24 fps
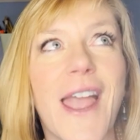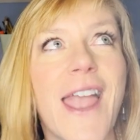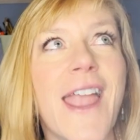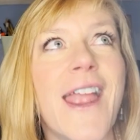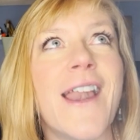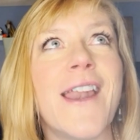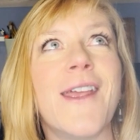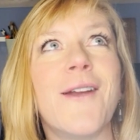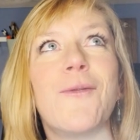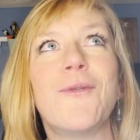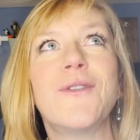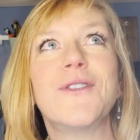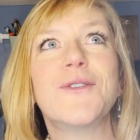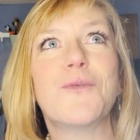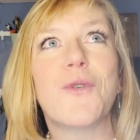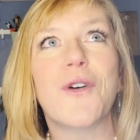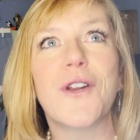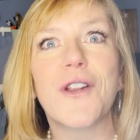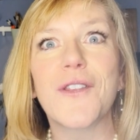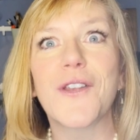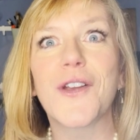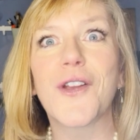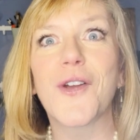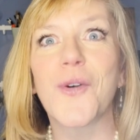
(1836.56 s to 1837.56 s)
And it was
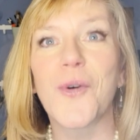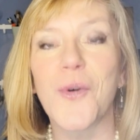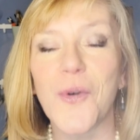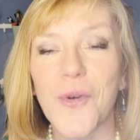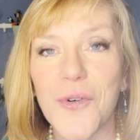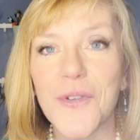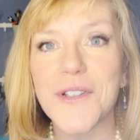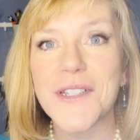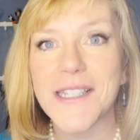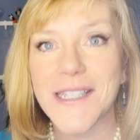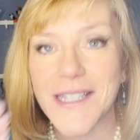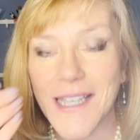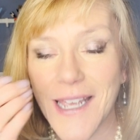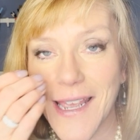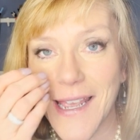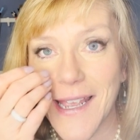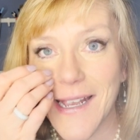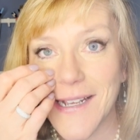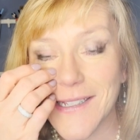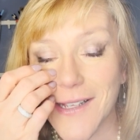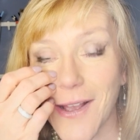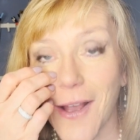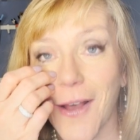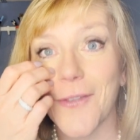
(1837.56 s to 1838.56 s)
one of the coolest
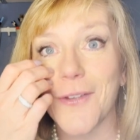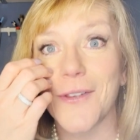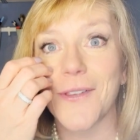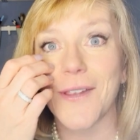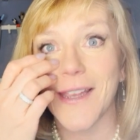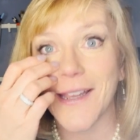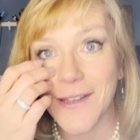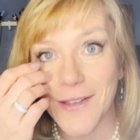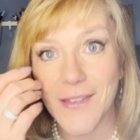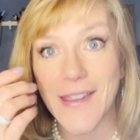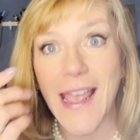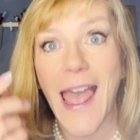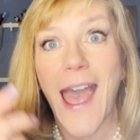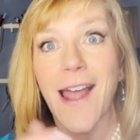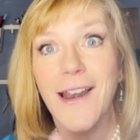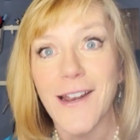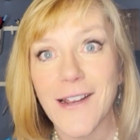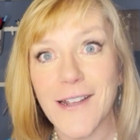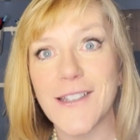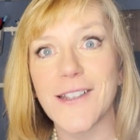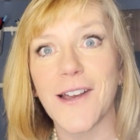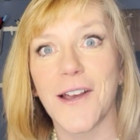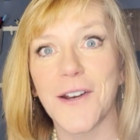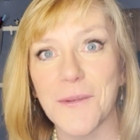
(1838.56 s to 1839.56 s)
things. That
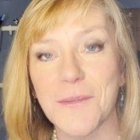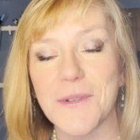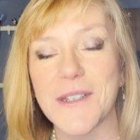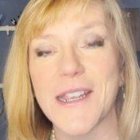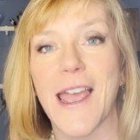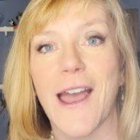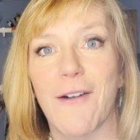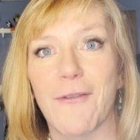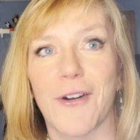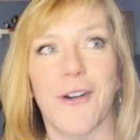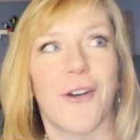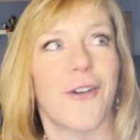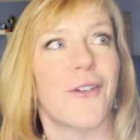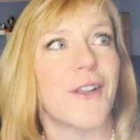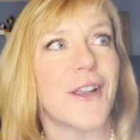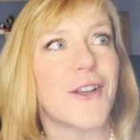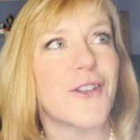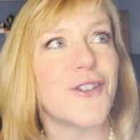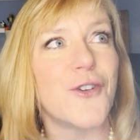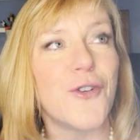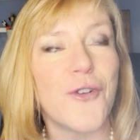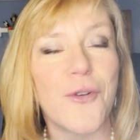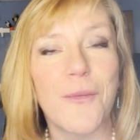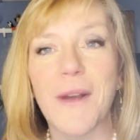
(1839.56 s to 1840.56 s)
and Dunham Tavern are
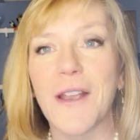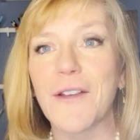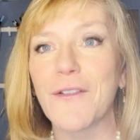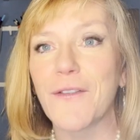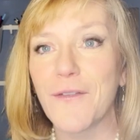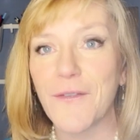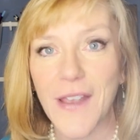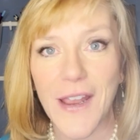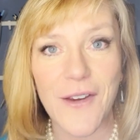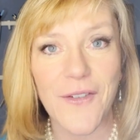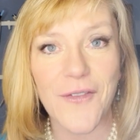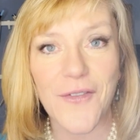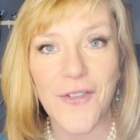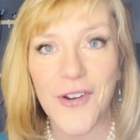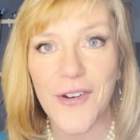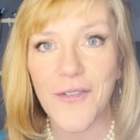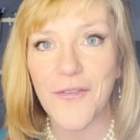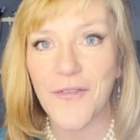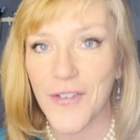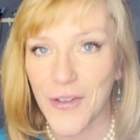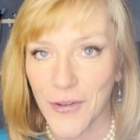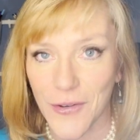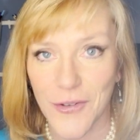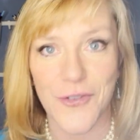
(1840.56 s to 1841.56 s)
like two of my favorite
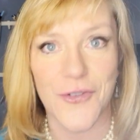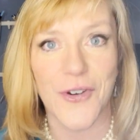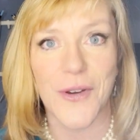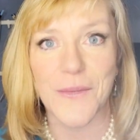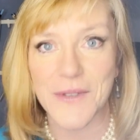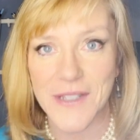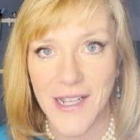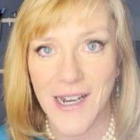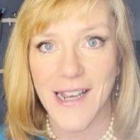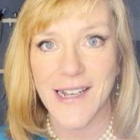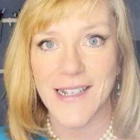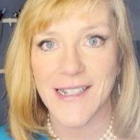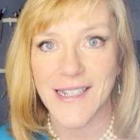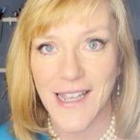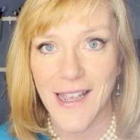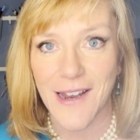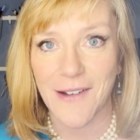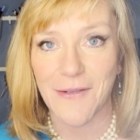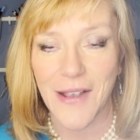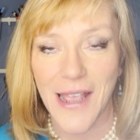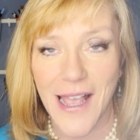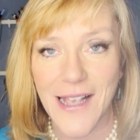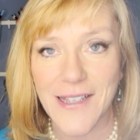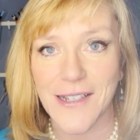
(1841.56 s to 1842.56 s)
field trips that I
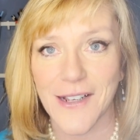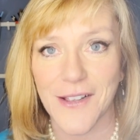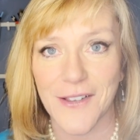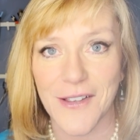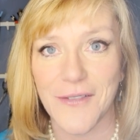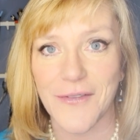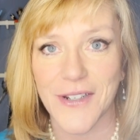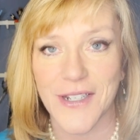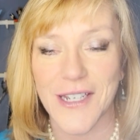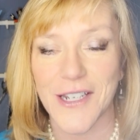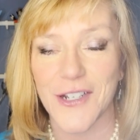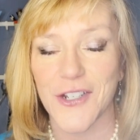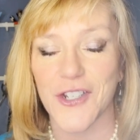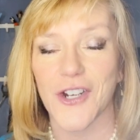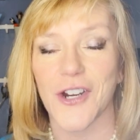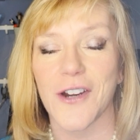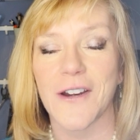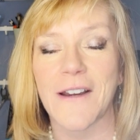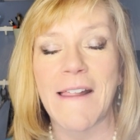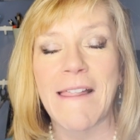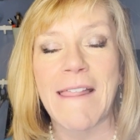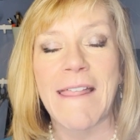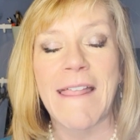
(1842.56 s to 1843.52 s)
did as a Cleveland teacher.